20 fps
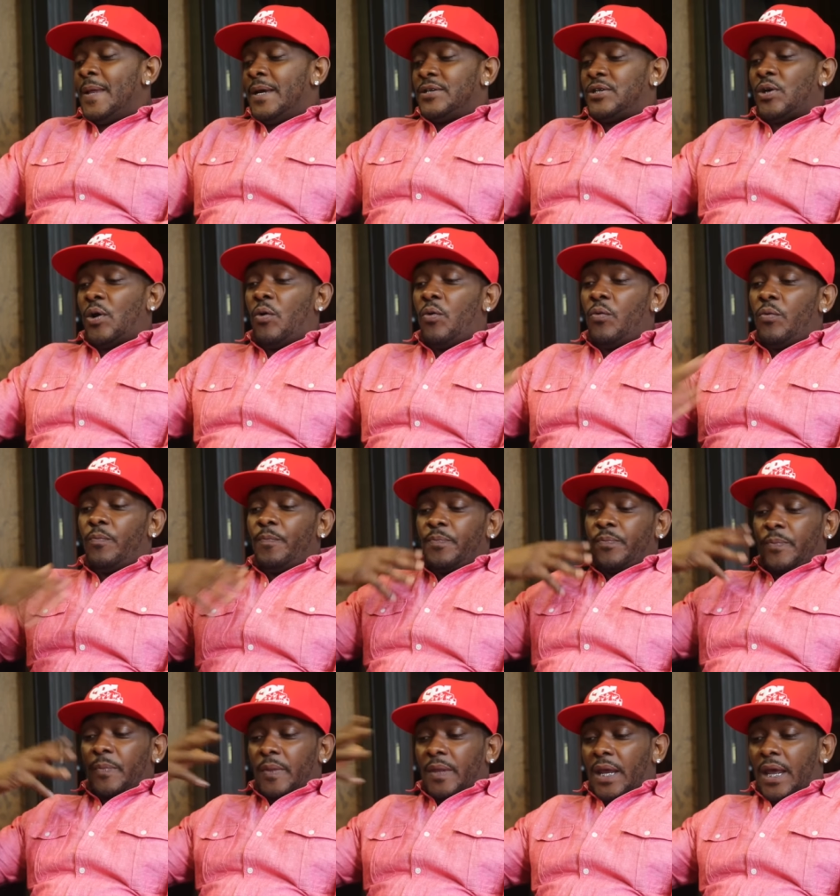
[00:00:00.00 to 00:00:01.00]
So
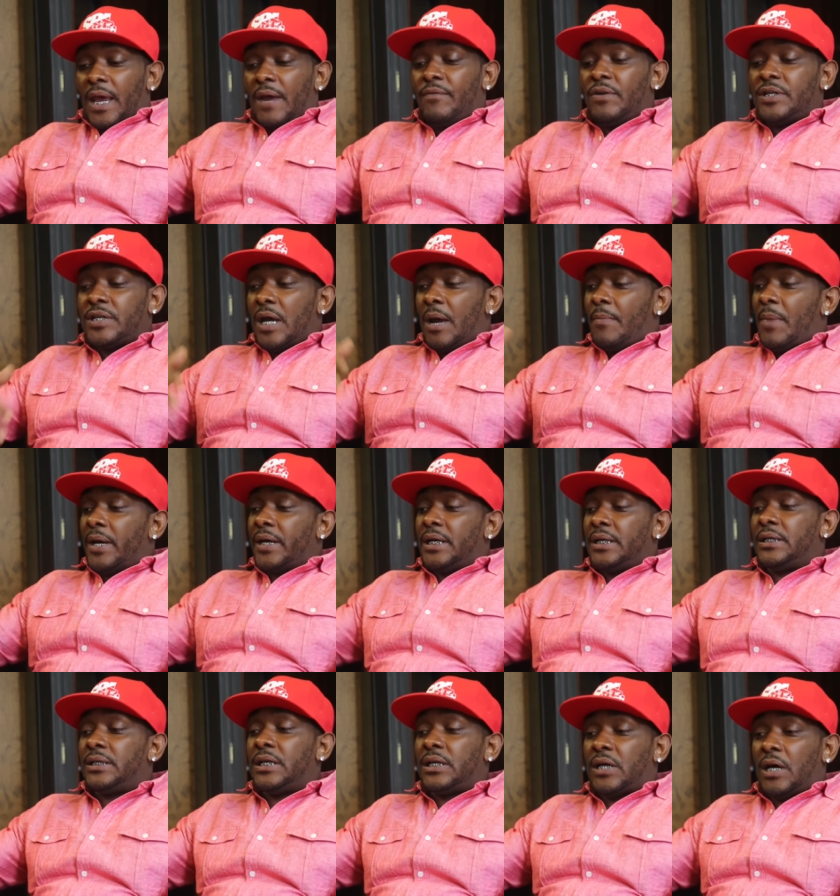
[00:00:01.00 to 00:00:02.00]
every time I
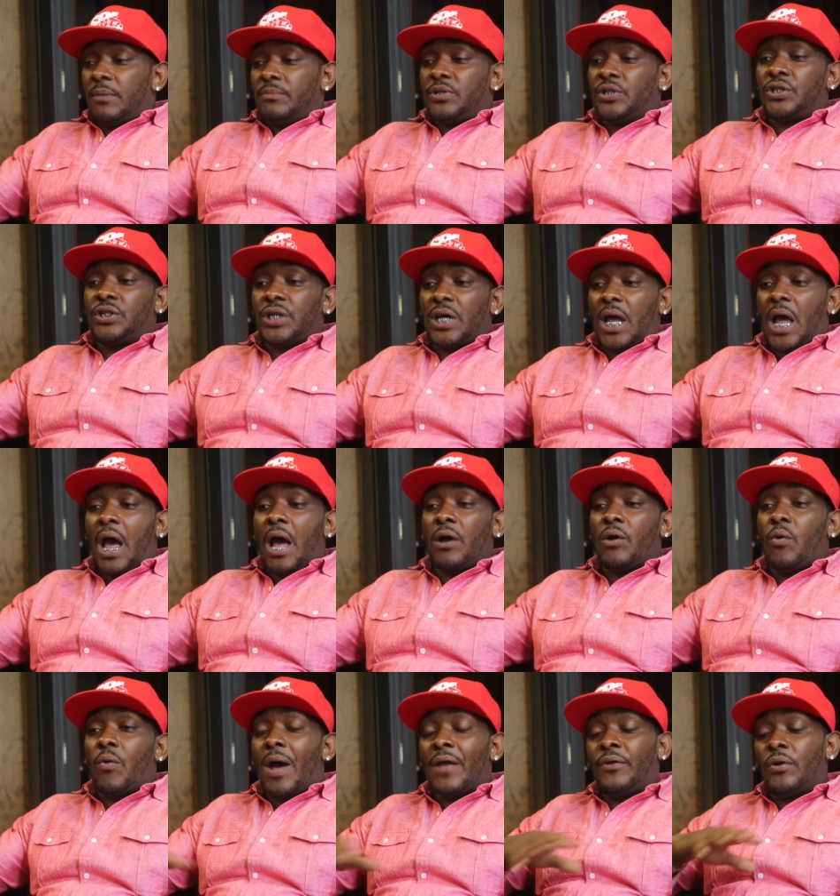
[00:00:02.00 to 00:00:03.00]
get to come to
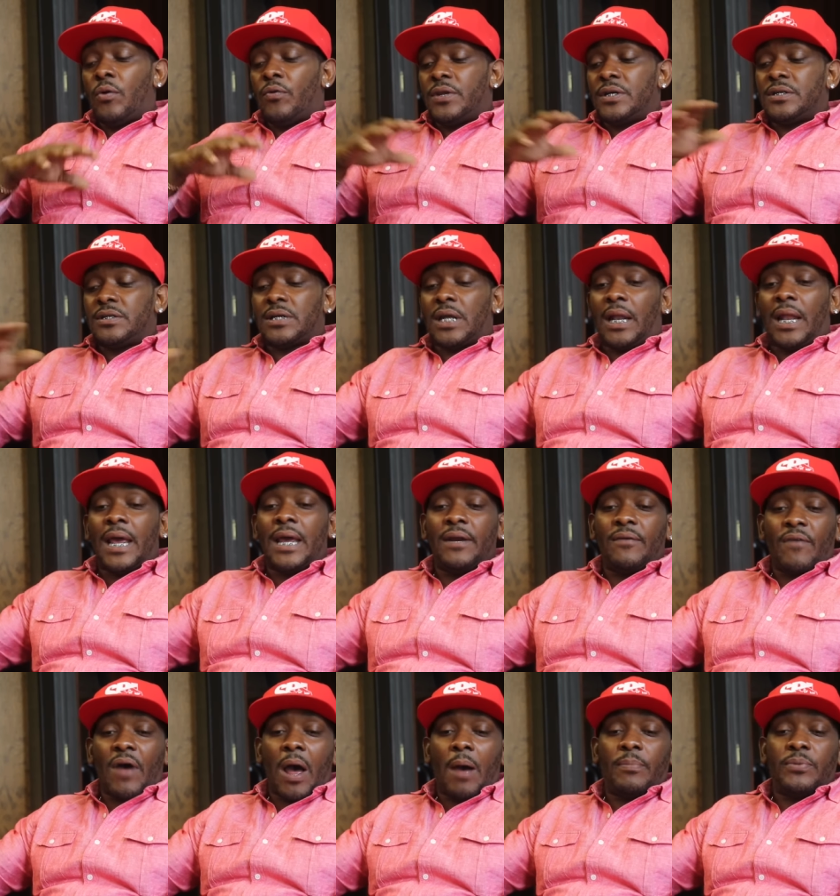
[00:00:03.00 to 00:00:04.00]
Chicago, I know this is a land
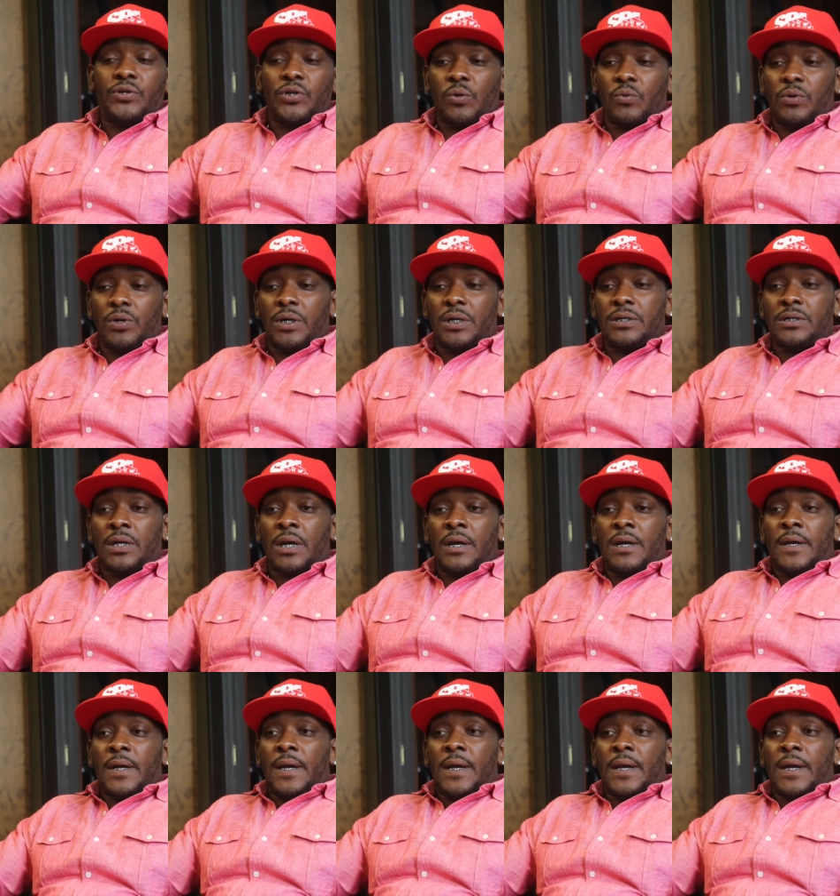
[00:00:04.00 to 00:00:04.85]
of opportunities,